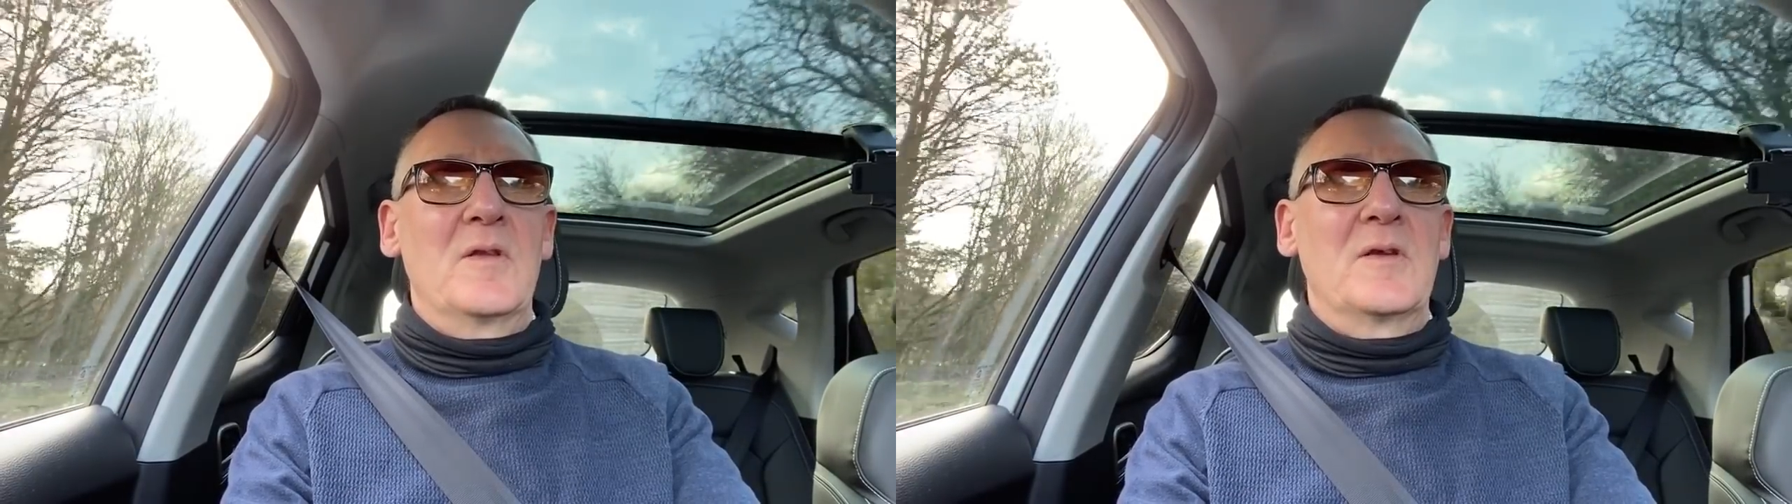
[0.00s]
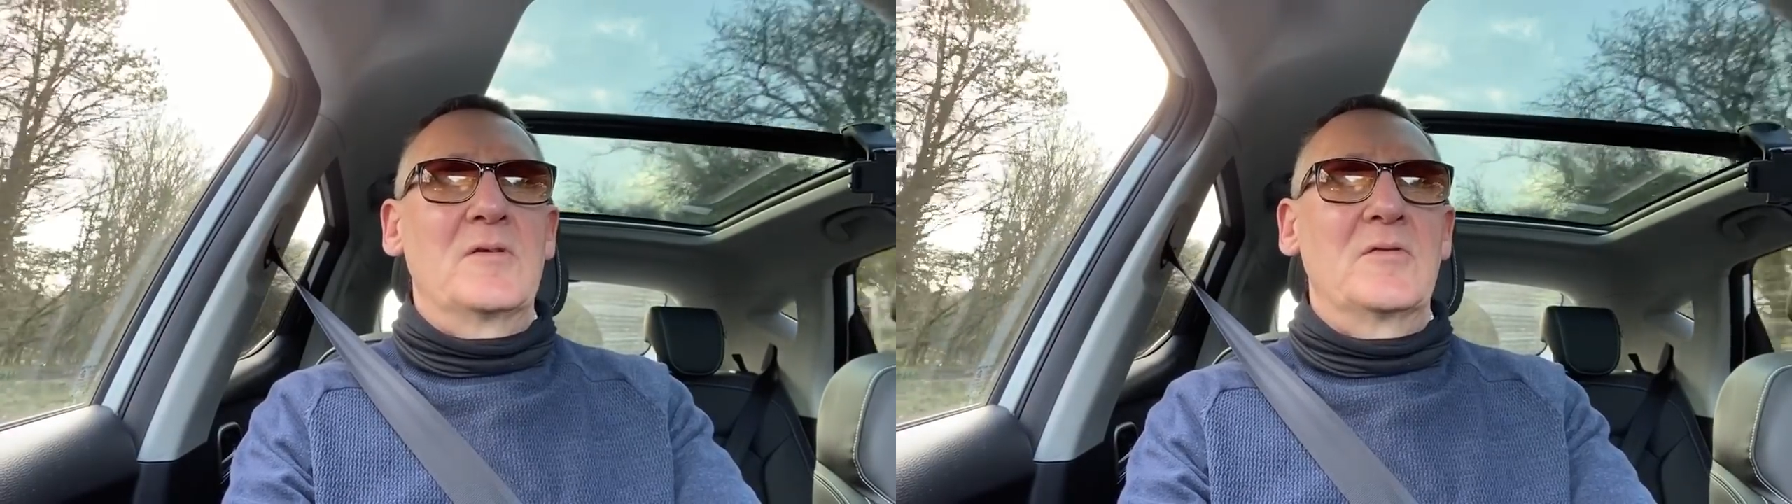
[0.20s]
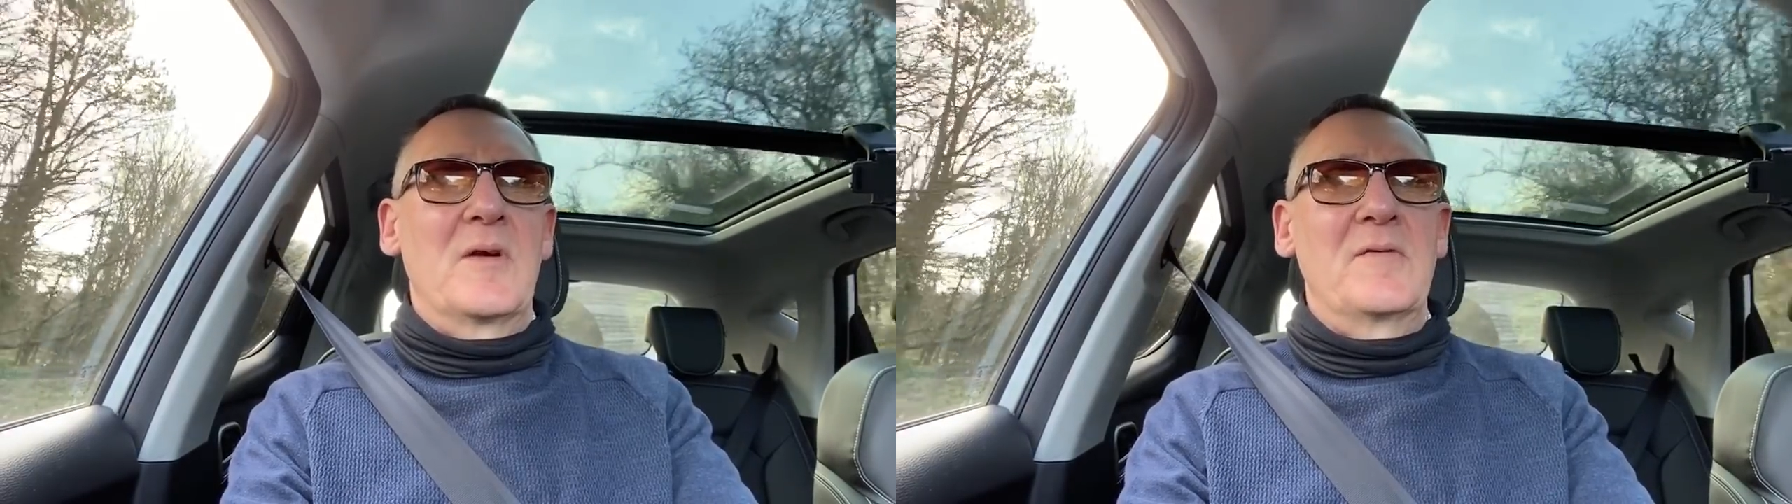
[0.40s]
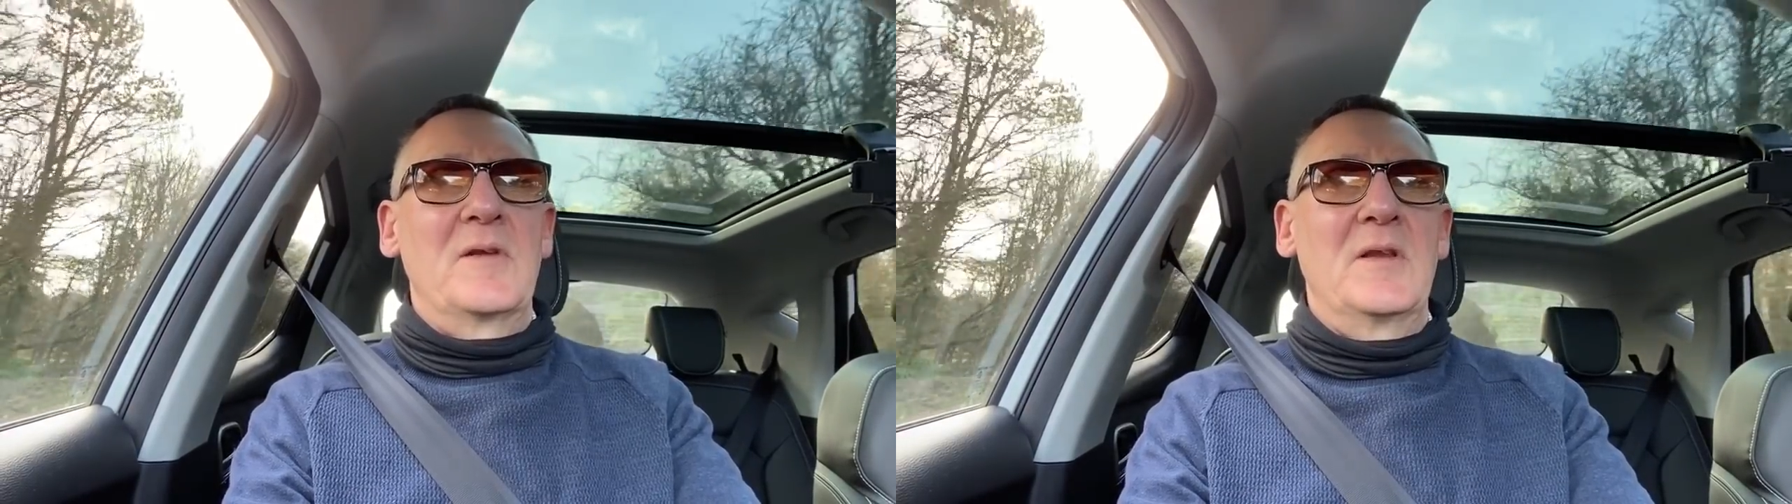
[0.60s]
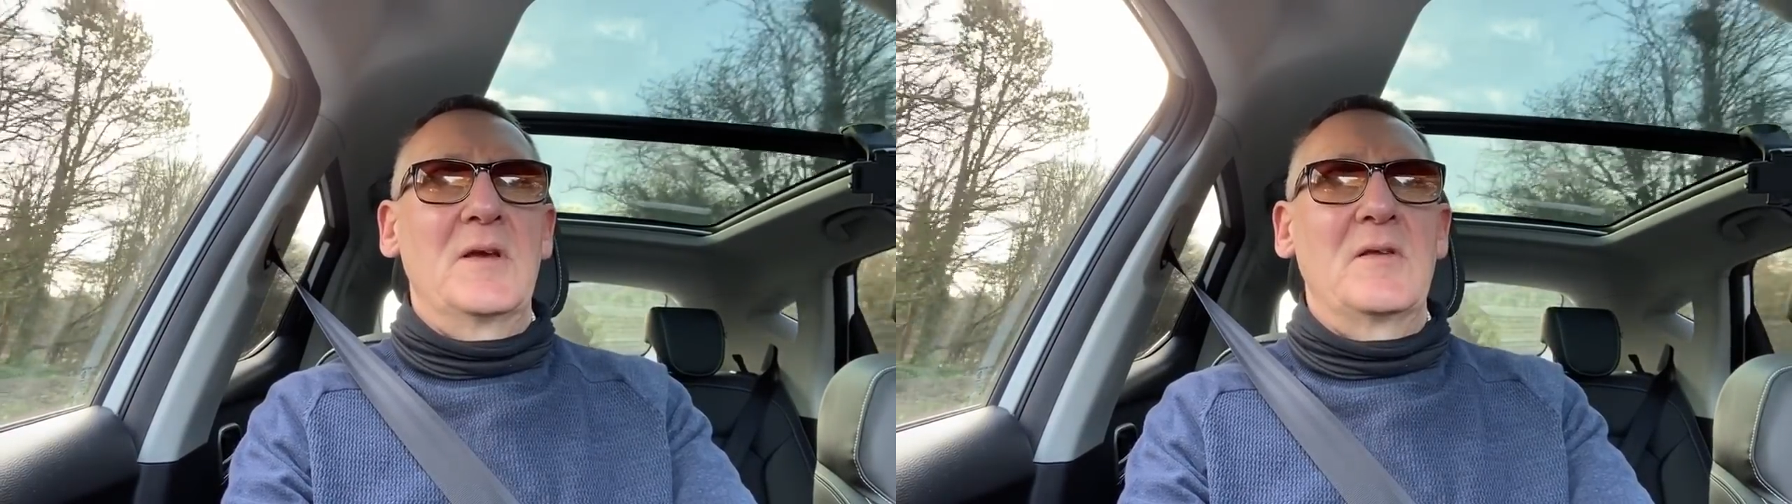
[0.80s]
the traffic
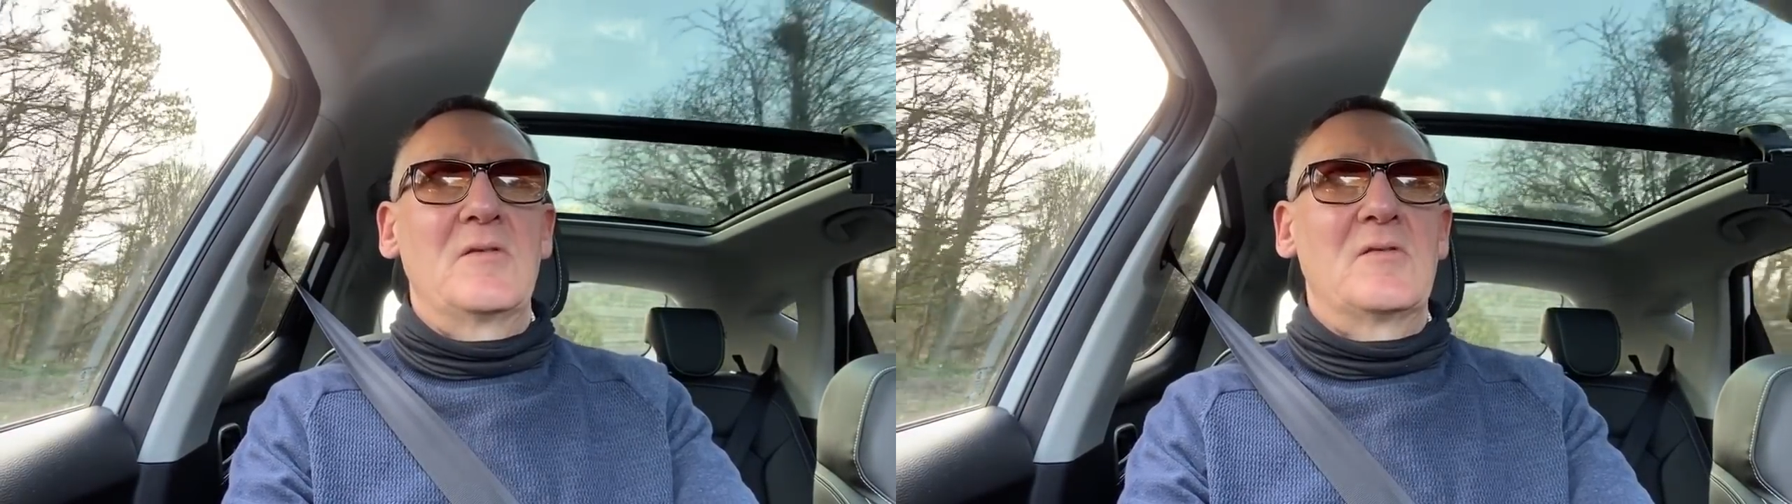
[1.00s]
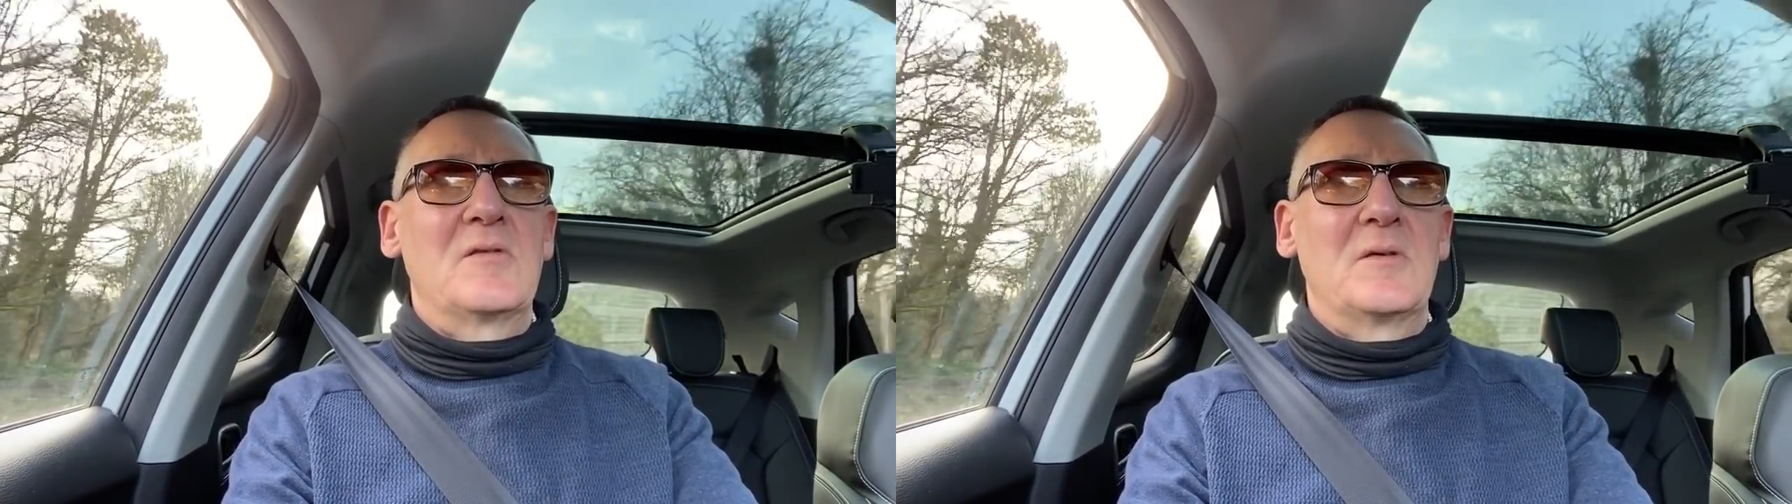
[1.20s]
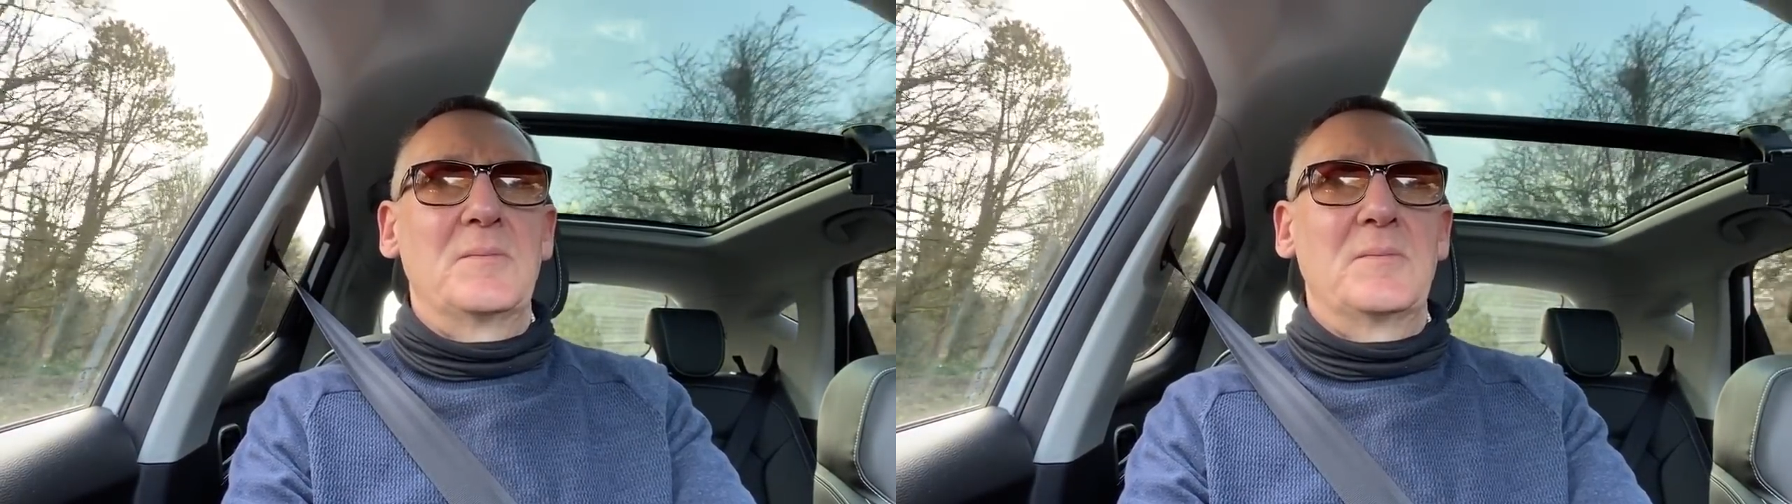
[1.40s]
lights.